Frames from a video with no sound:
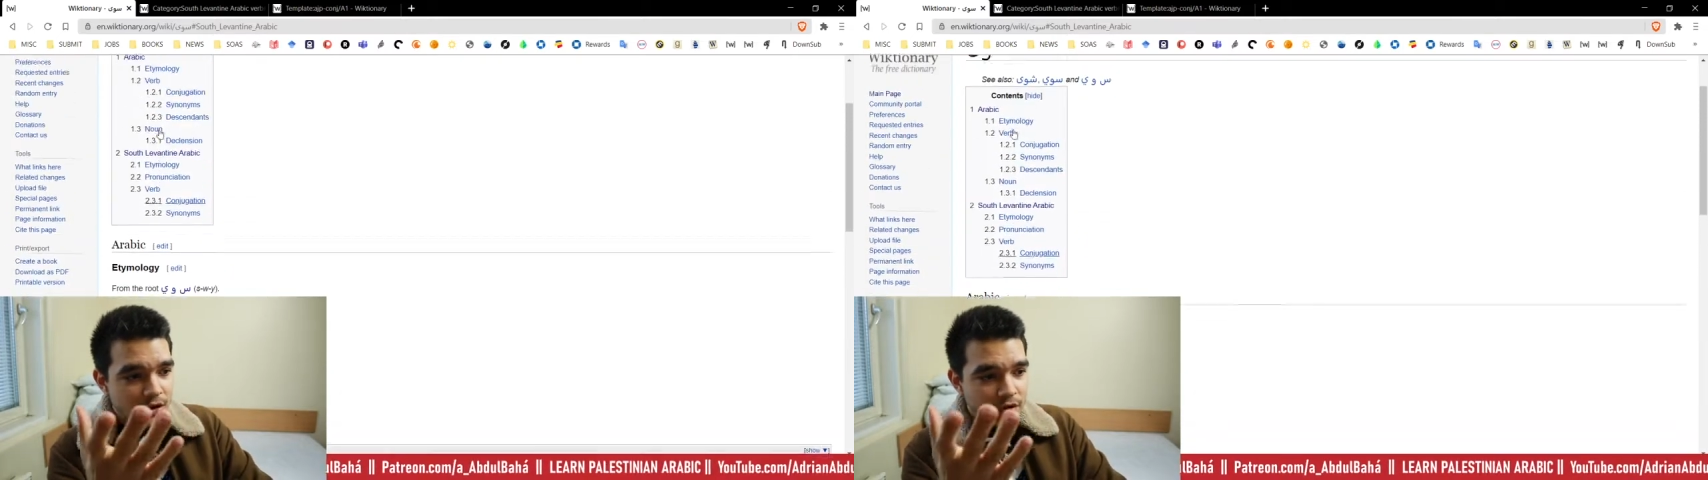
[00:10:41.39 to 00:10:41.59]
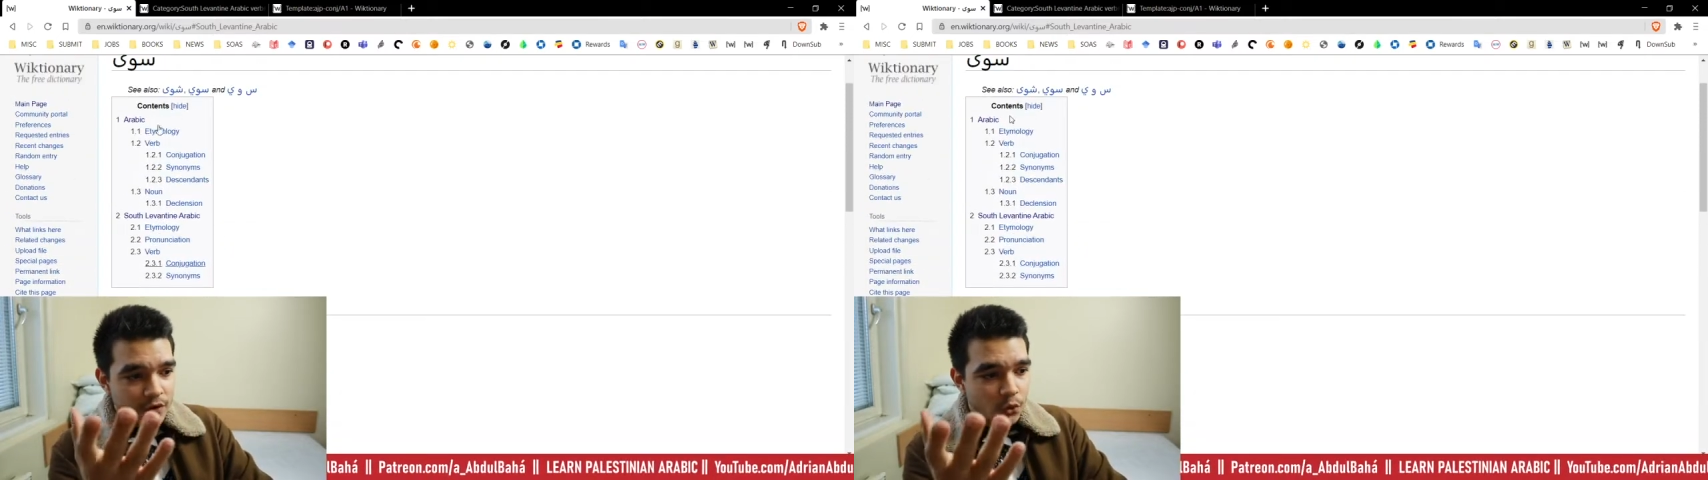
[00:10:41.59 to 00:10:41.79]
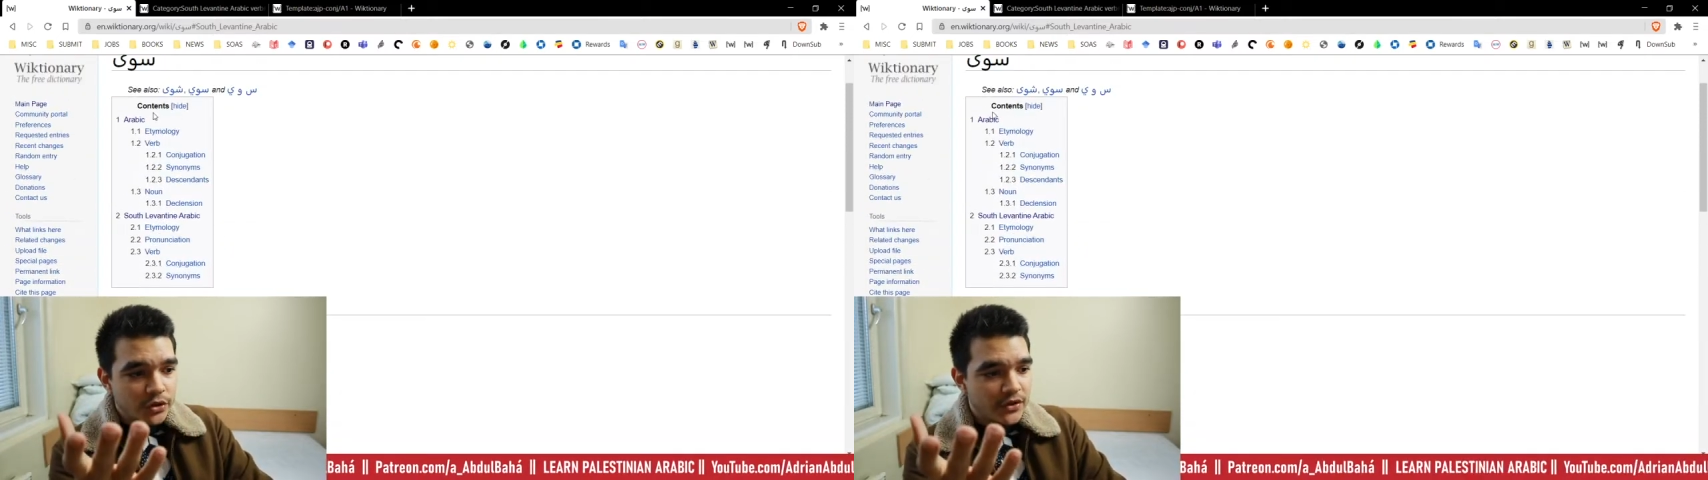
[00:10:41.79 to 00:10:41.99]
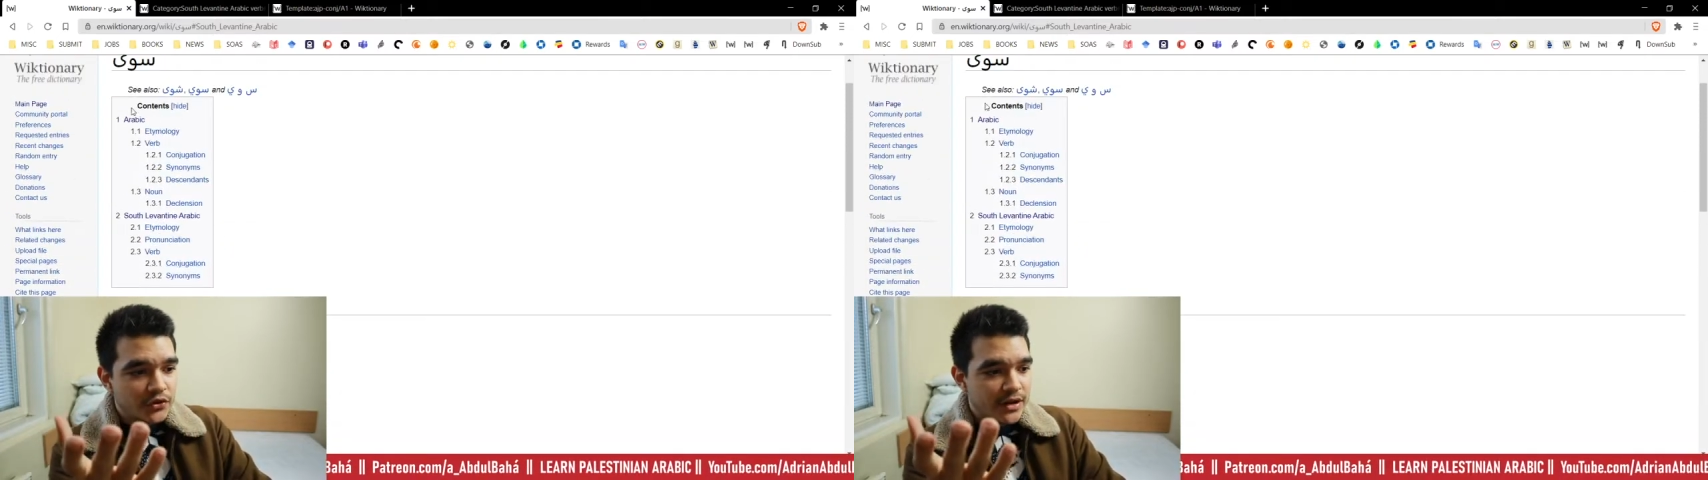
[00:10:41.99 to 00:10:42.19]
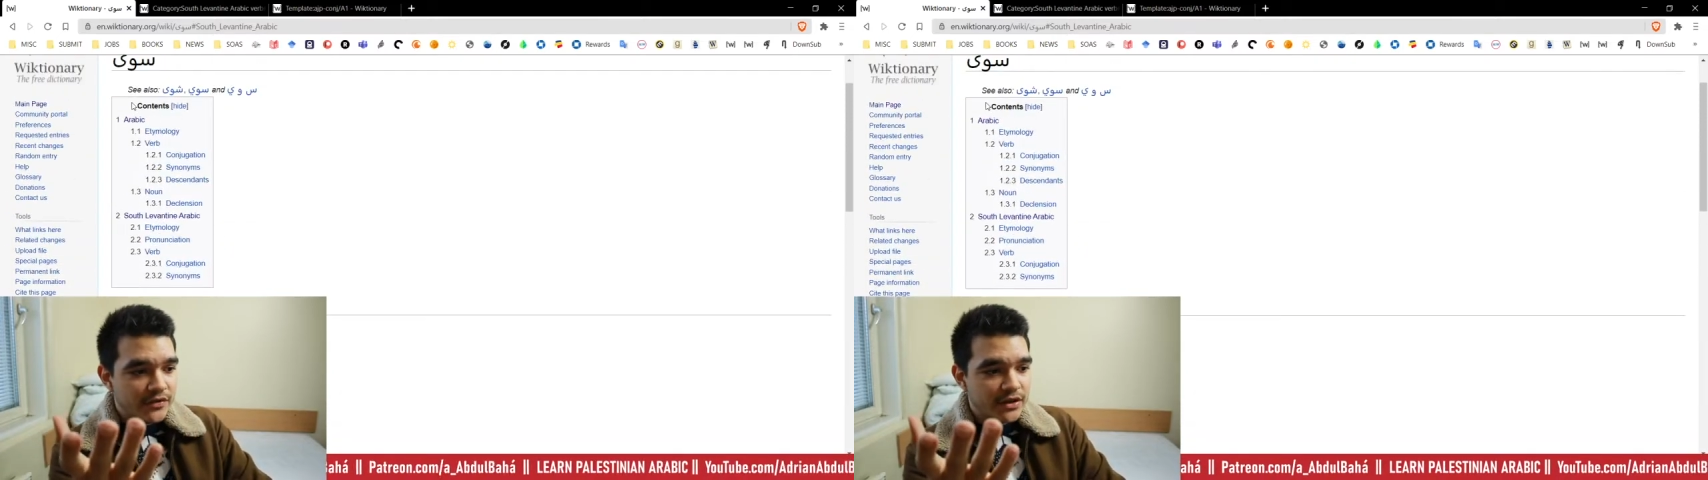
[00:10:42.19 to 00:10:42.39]
only other
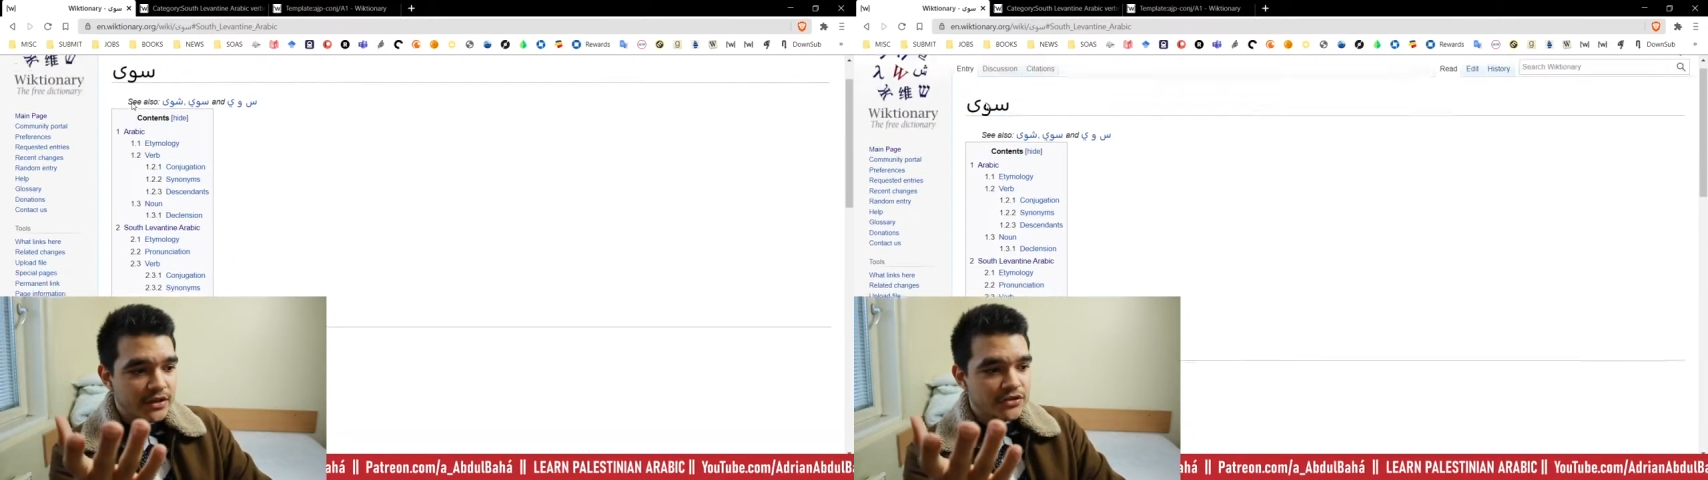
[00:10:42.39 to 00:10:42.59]
definition